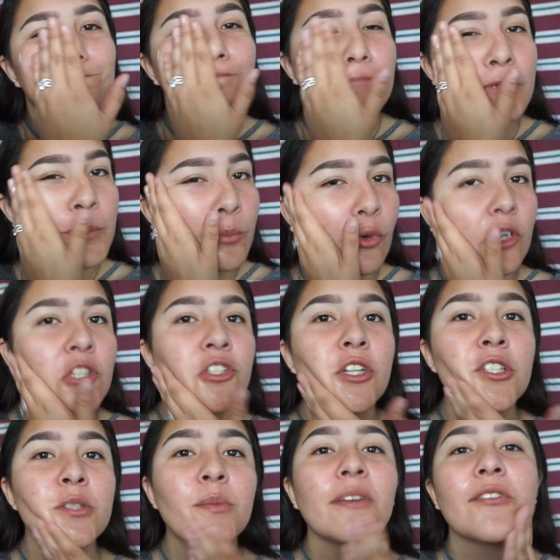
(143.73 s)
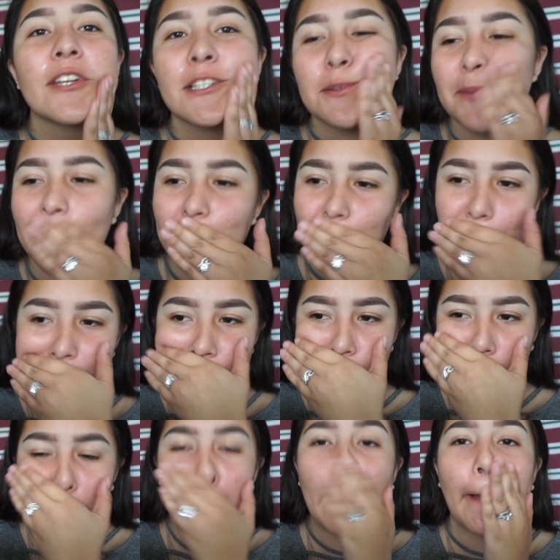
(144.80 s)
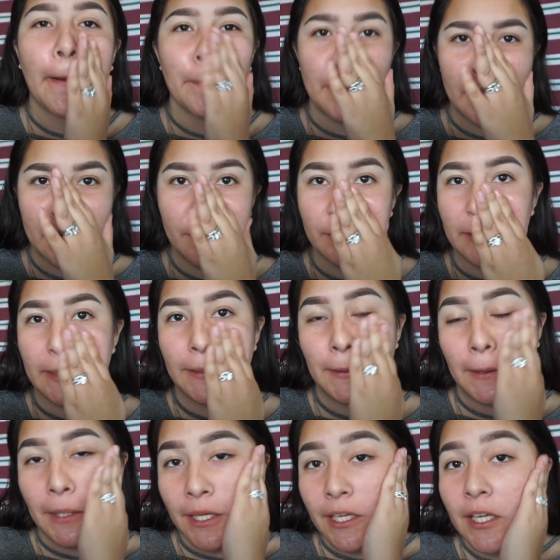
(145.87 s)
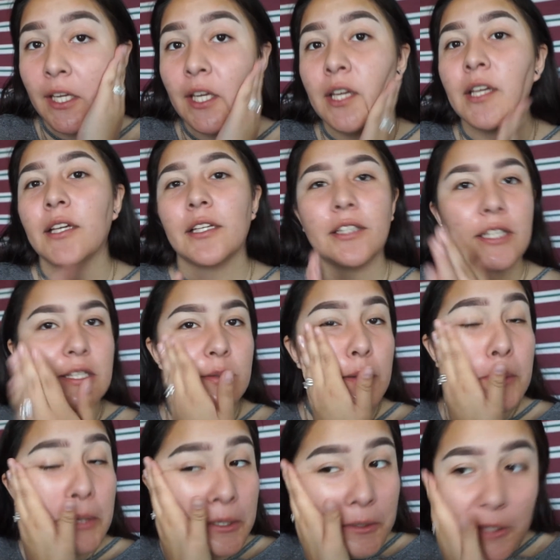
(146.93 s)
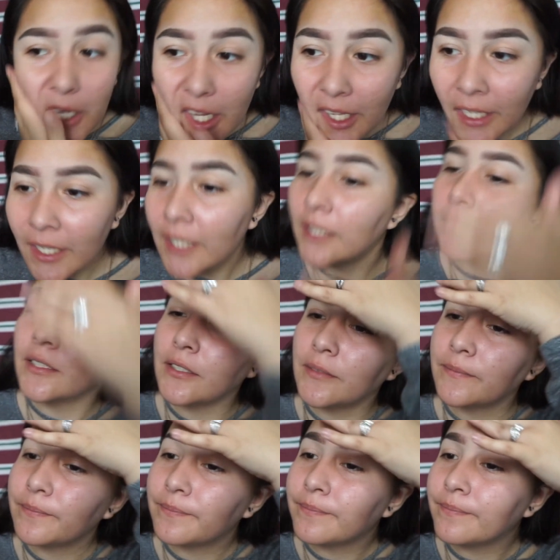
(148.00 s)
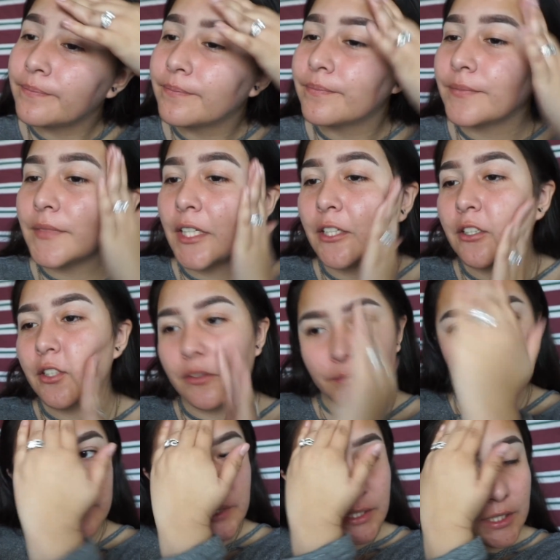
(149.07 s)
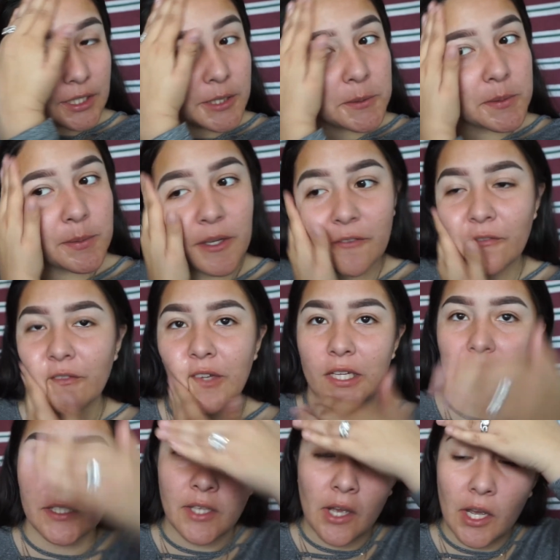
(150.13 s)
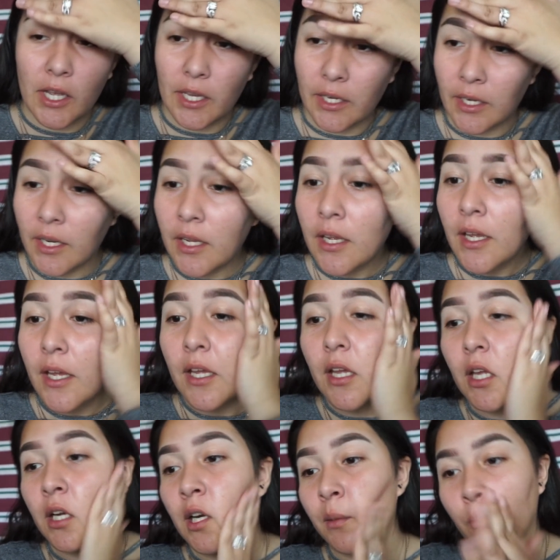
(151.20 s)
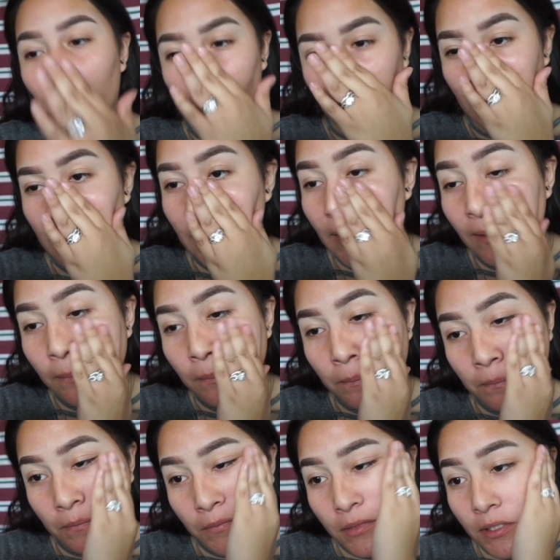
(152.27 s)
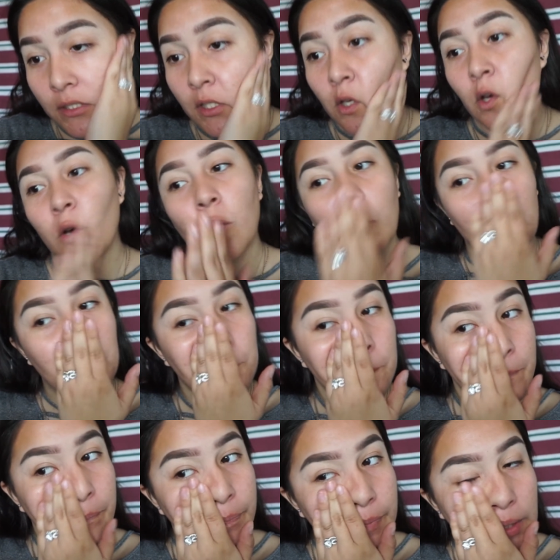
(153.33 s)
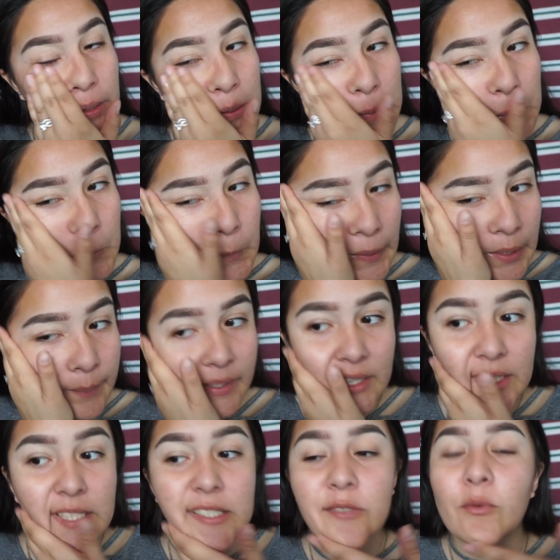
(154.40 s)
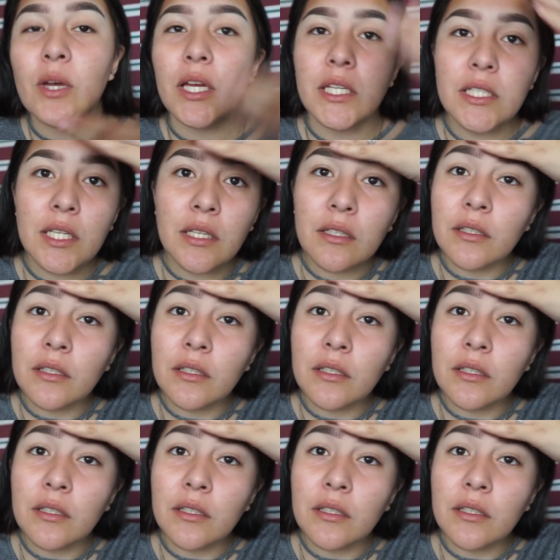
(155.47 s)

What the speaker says: it moisturizes my face, makes me smell like a baby. That's my mirror, and I don't know, like it keeps my face on, and I'm oily, so I recommend this one.